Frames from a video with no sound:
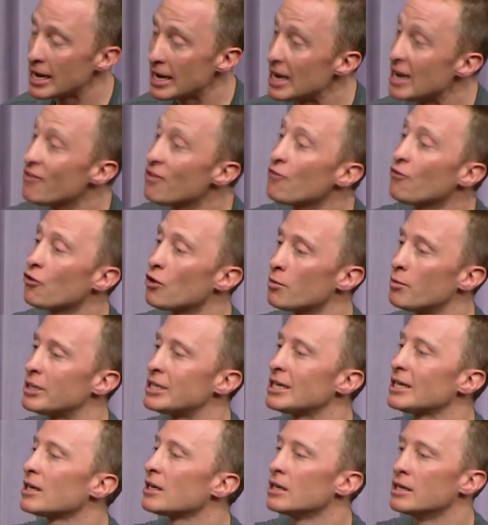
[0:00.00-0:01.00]
Even for a
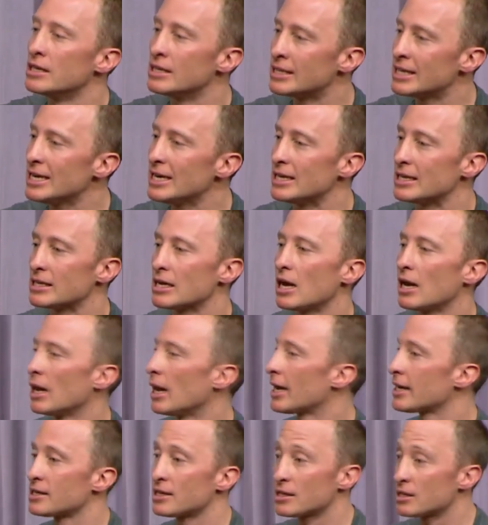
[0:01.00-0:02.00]
particular disease,
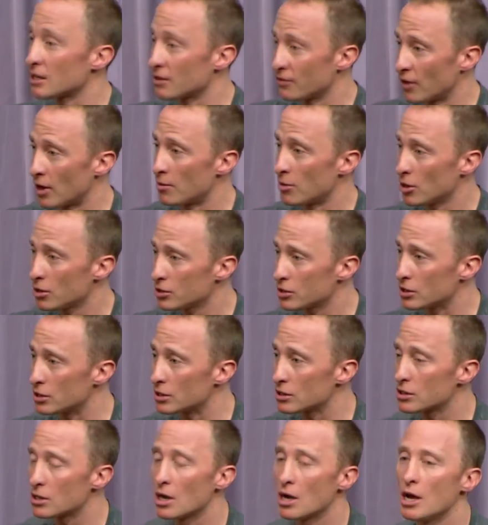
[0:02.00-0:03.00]
like cystic
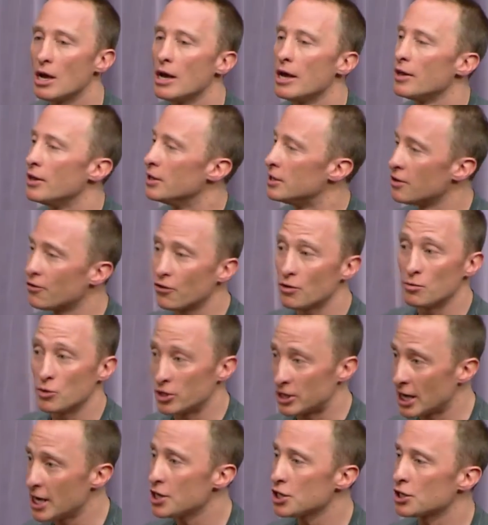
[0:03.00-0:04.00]
fibrosis, the different
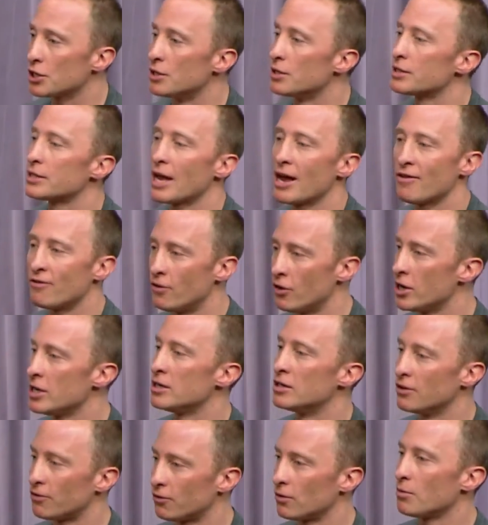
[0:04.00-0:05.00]
mutations have very
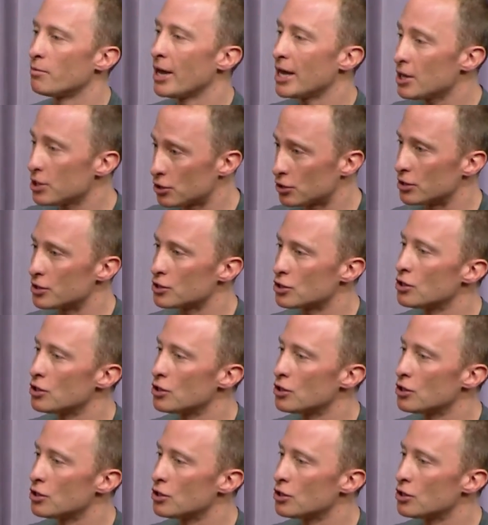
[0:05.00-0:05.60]
different penetrance.